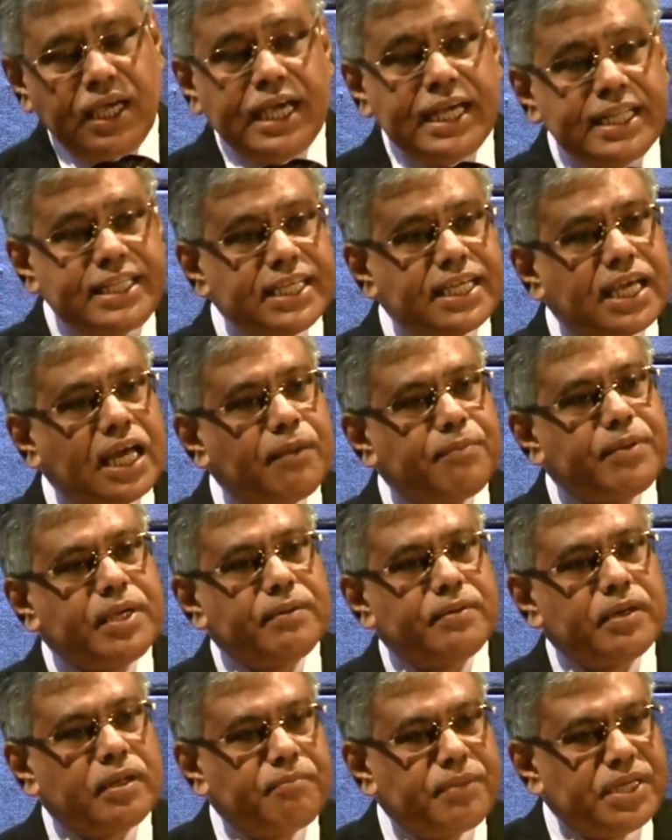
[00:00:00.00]
Ethical
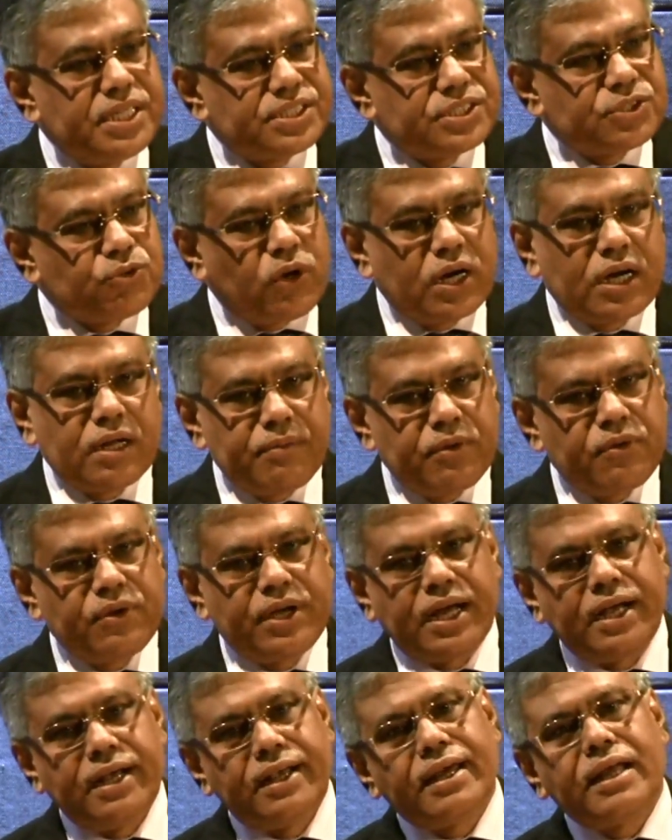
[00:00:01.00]
behavior means whatever we
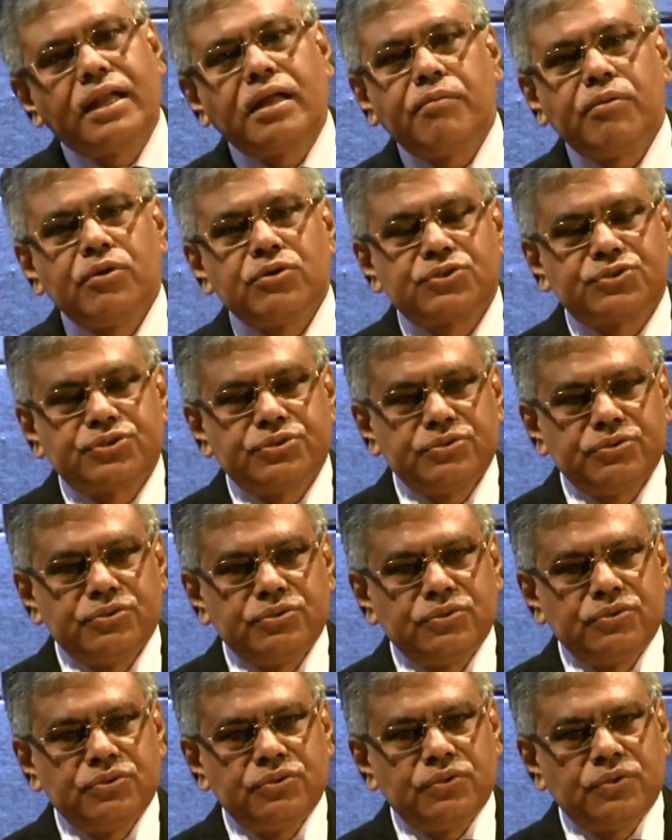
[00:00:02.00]
can tell about
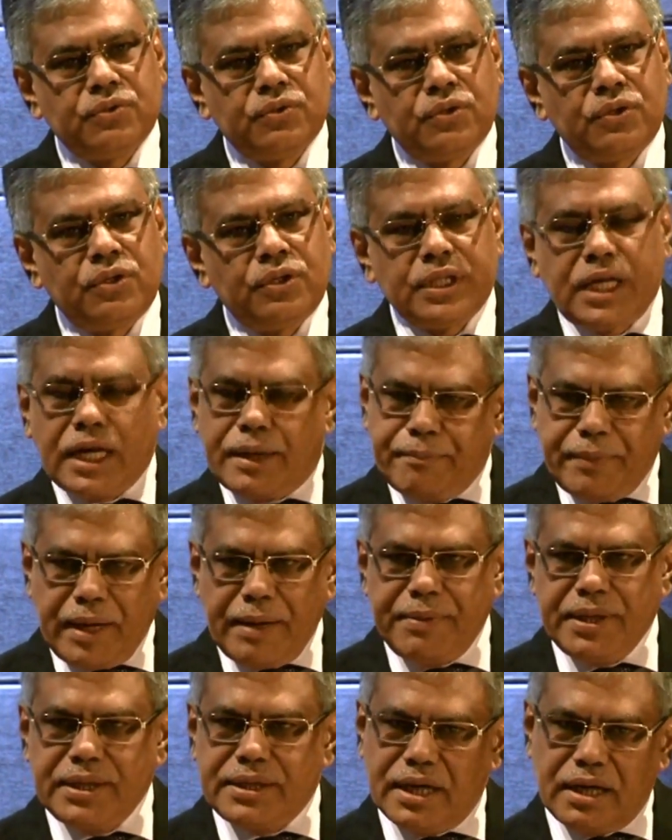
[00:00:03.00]
that
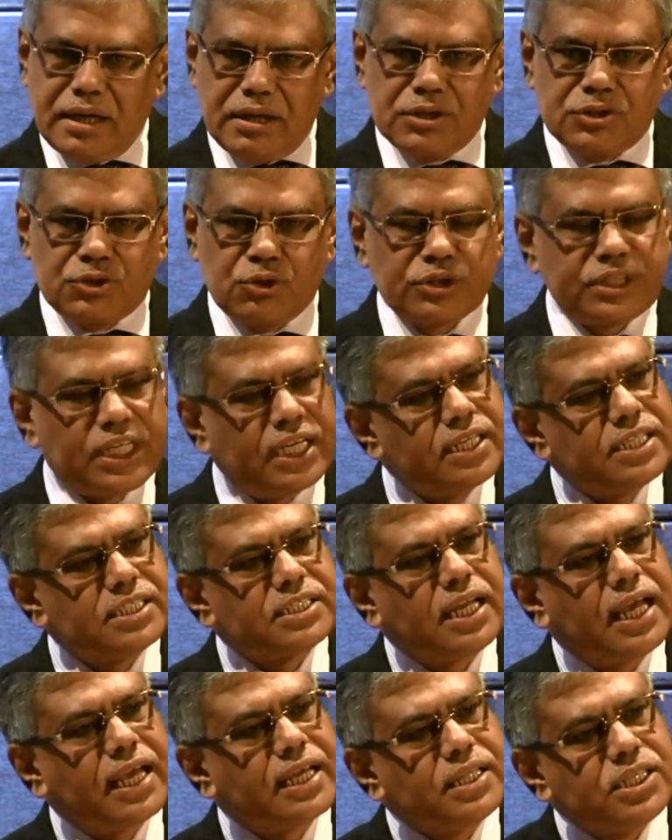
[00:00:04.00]
maybe the society
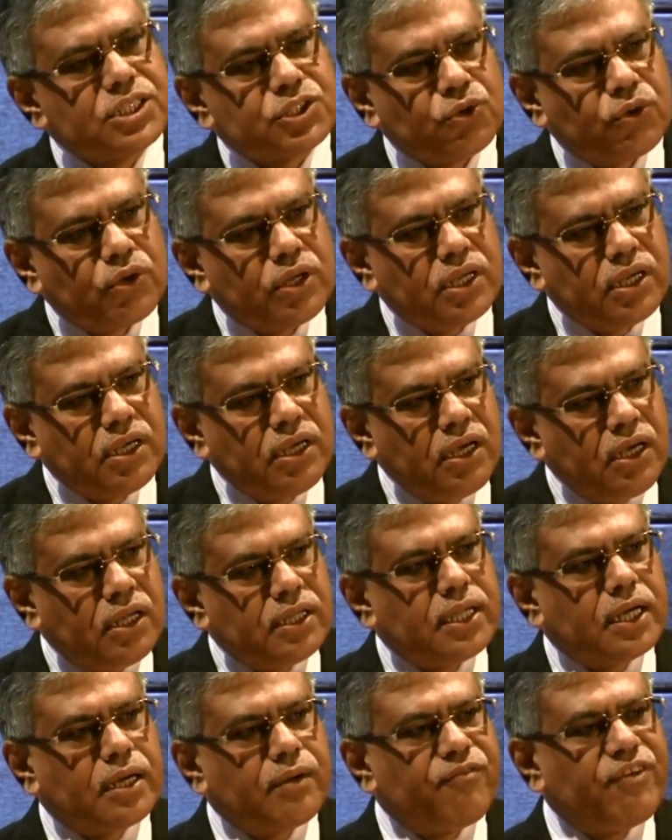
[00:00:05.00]
is like this only,
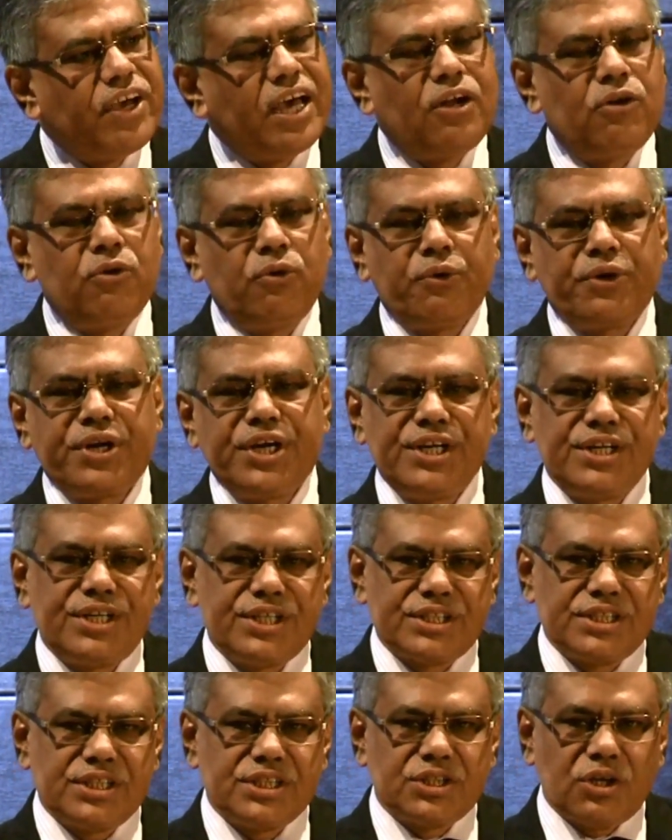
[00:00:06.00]
that value
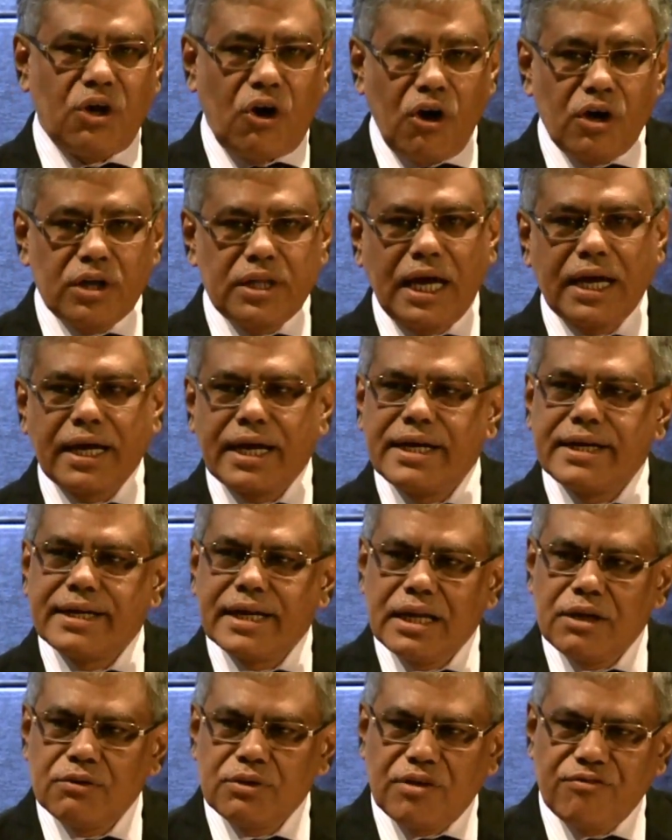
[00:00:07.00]
orientations, or I can
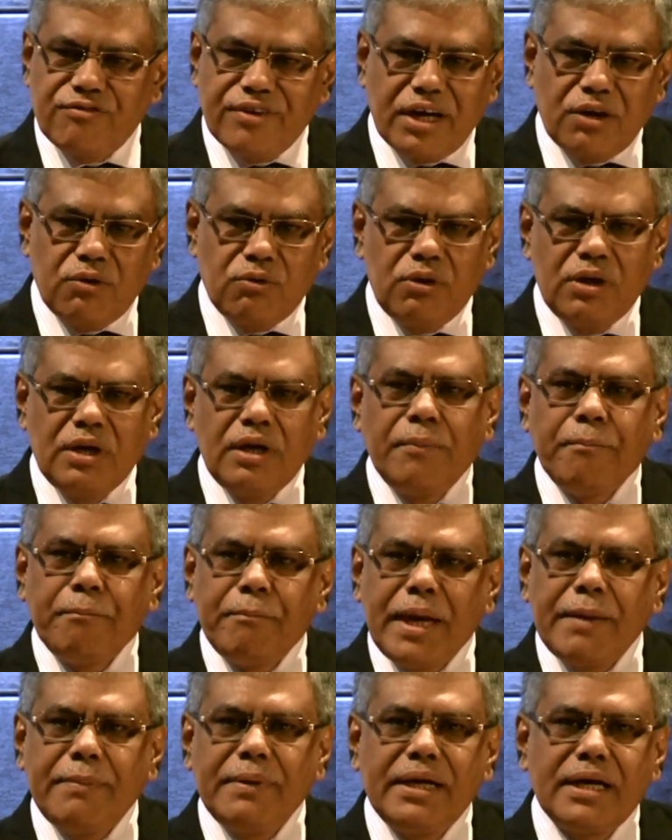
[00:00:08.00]
tell you the value
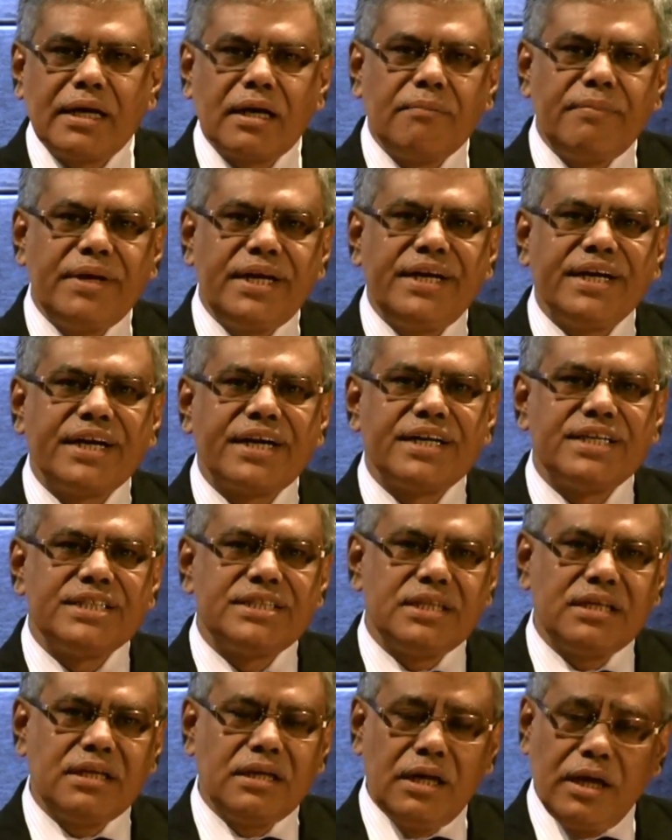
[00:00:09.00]
may be little bit
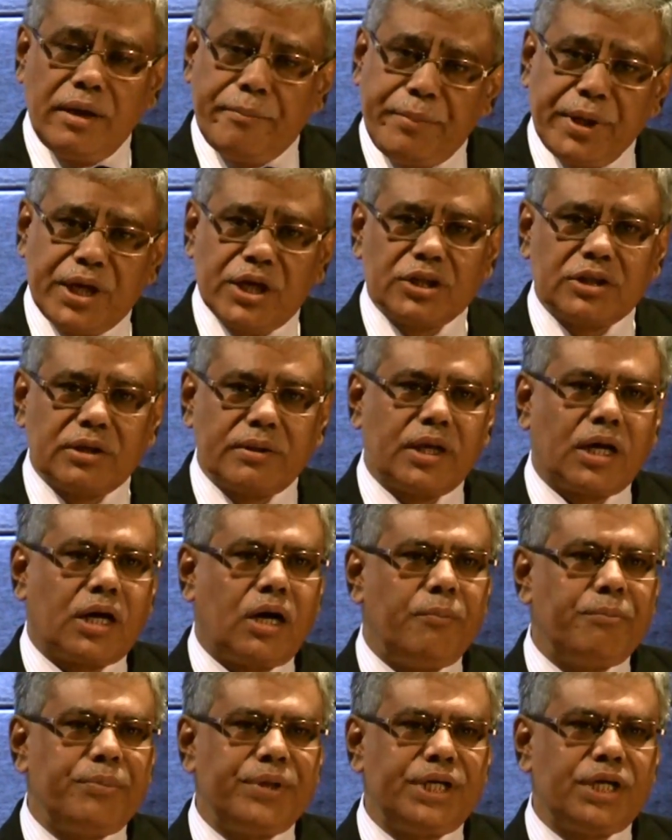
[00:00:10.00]
decreasing because of the
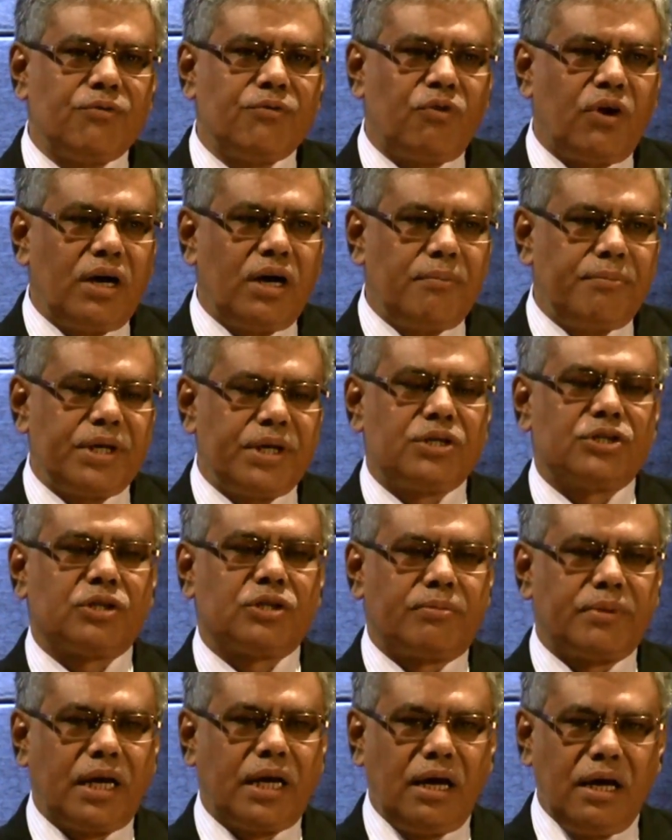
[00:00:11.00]
competitive world, because
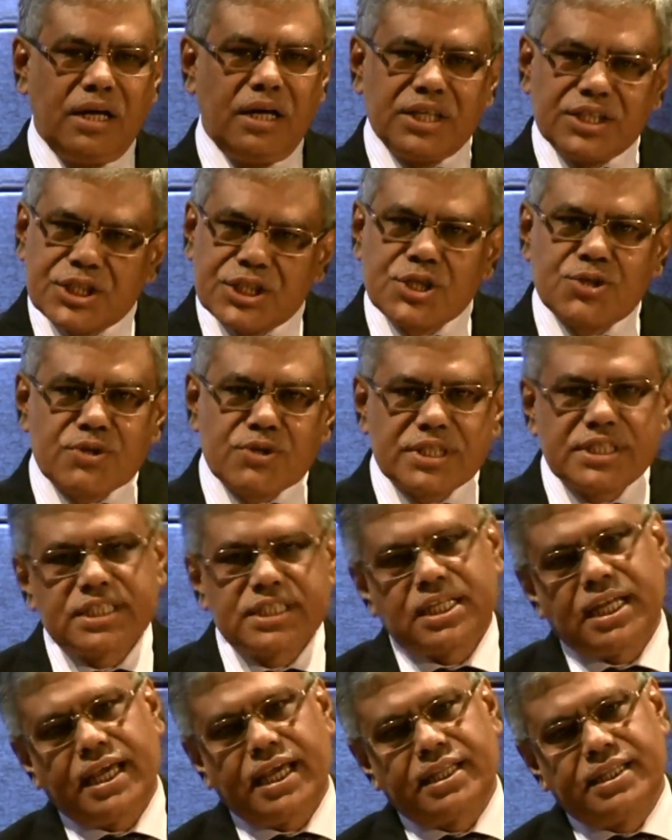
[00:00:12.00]
of the
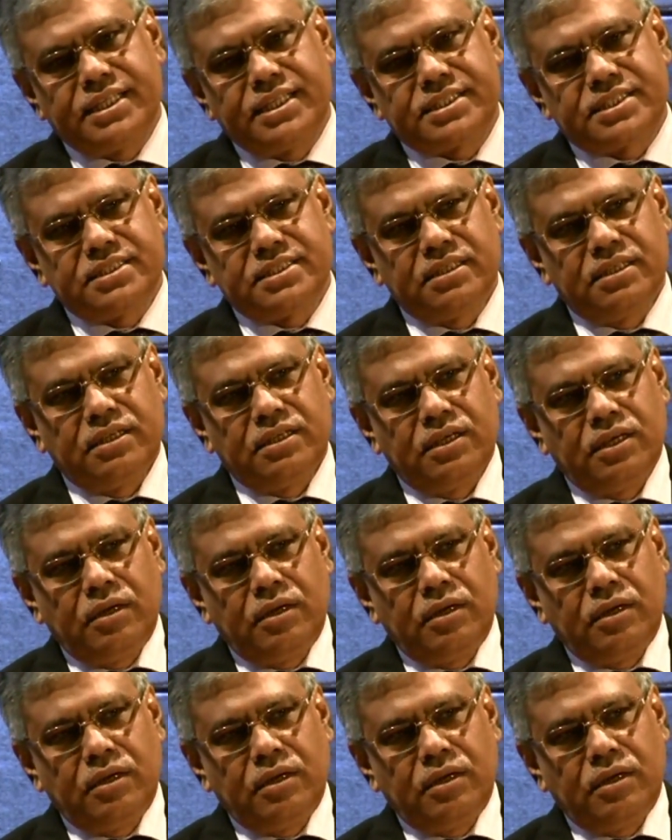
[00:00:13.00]
situations like this.